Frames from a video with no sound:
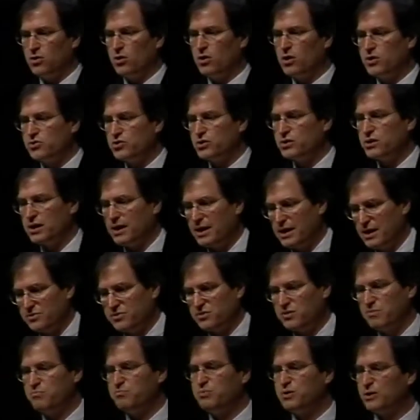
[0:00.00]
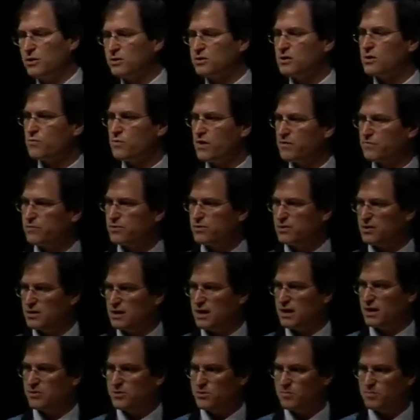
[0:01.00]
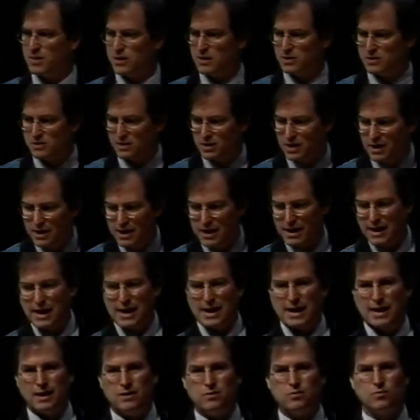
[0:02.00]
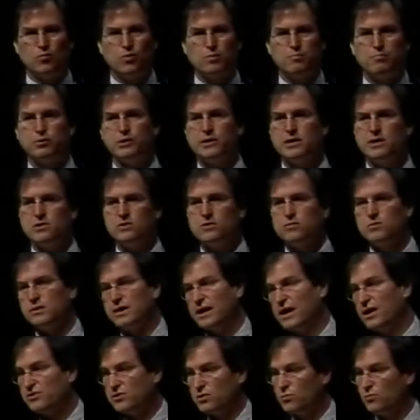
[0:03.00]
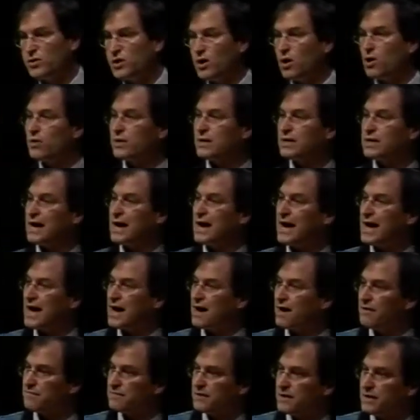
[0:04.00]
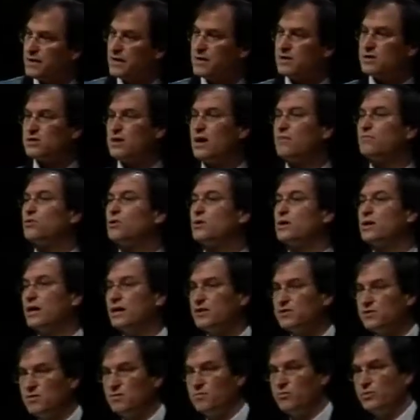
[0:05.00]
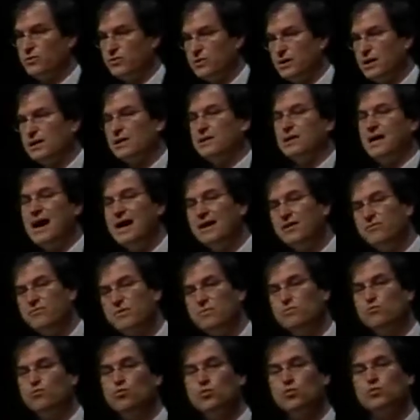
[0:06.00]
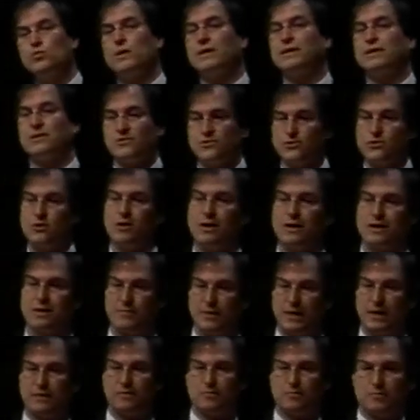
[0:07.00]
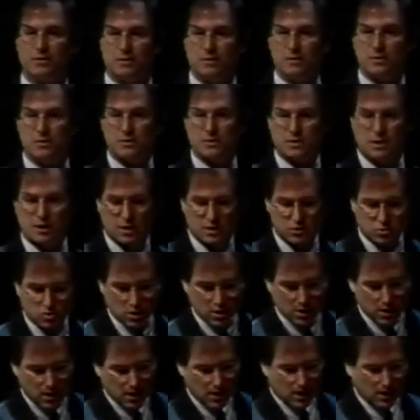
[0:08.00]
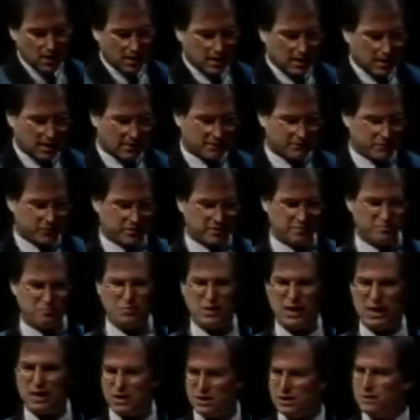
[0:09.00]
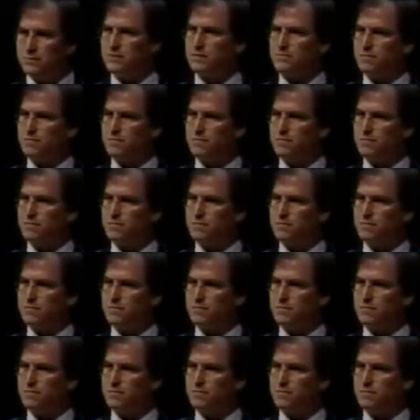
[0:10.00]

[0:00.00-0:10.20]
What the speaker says: large accounts to build our reference accounts base. And we're pleased to announce that we already have several customers. A lot of them won't let us talk about them at this stage for competitive